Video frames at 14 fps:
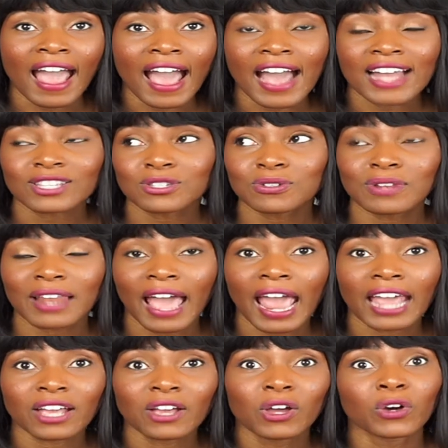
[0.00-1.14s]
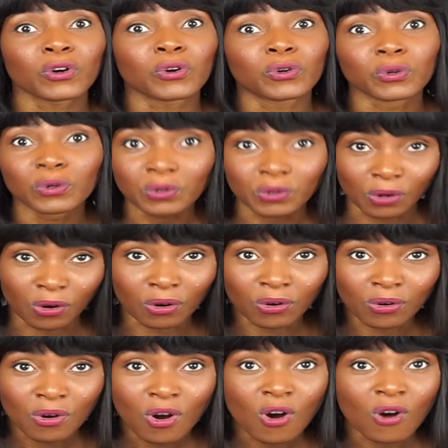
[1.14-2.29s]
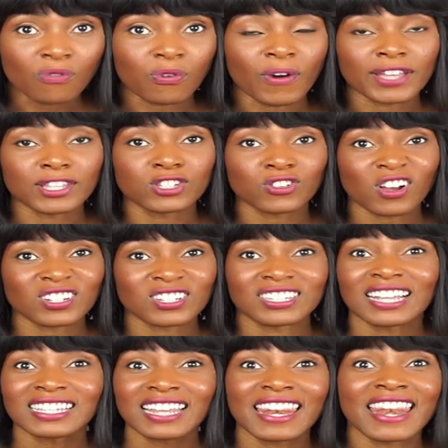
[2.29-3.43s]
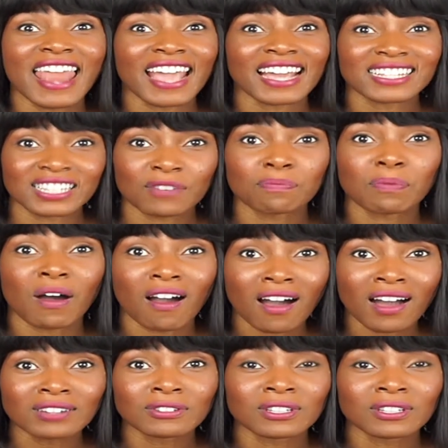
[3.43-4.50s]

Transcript: had to like google for instructions. That's a negative part.